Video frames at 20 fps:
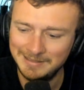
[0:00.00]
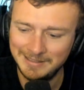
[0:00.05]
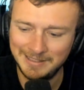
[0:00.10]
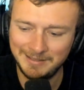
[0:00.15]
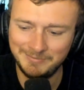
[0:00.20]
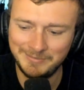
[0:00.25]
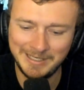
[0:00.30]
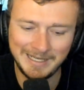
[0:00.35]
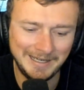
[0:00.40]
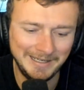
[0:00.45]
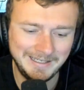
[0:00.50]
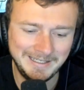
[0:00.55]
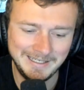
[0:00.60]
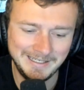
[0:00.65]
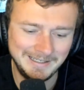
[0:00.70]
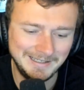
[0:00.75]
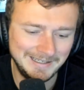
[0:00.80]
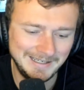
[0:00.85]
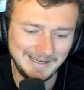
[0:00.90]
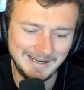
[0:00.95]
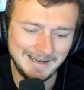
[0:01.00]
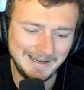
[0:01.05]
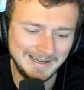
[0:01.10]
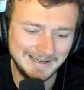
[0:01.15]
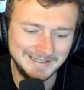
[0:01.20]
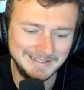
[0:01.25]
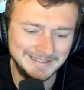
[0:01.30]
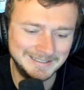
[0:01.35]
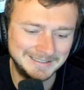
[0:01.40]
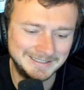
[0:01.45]
I
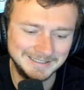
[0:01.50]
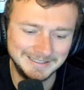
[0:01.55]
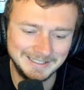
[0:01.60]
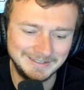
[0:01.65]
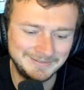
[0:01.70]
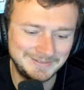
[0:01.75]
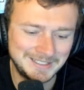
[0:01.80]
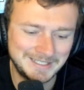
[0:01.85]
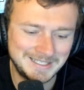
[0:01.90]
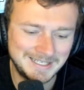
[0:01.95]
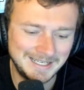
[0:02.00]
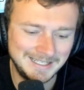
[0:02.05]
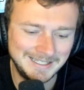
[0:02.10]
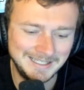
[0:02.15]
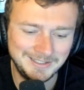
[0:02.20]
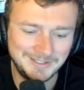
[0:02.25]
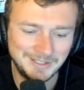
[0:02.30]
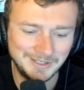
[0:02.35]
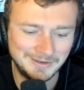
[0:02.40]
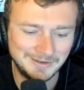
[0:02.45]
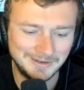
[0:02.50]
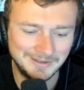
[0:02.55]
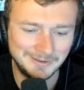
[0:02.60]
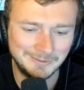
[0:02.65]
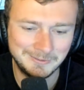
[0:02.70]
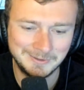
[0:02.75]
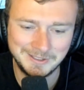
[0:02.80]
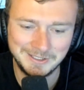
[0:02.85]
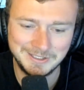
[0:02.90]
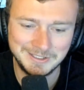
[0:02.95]
got nothing left to say. They took all the
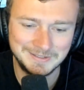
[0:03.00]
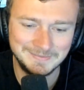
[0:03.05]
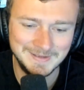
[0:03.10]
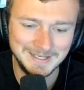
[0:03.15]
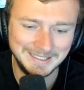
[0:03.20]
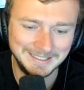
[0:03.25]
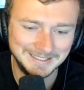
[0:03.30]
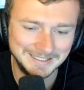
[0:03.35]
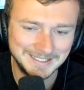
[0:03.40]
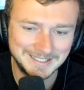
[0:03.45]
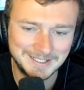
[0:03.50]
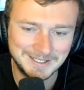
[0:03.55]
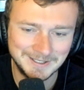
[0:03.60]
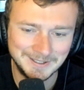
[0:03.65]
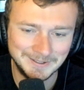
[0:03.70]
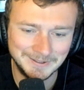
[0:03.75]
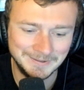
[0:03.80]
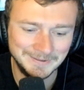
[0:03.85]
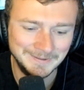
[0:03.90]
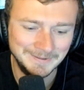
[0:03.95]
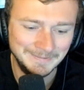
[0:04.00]
words, man. Let's go.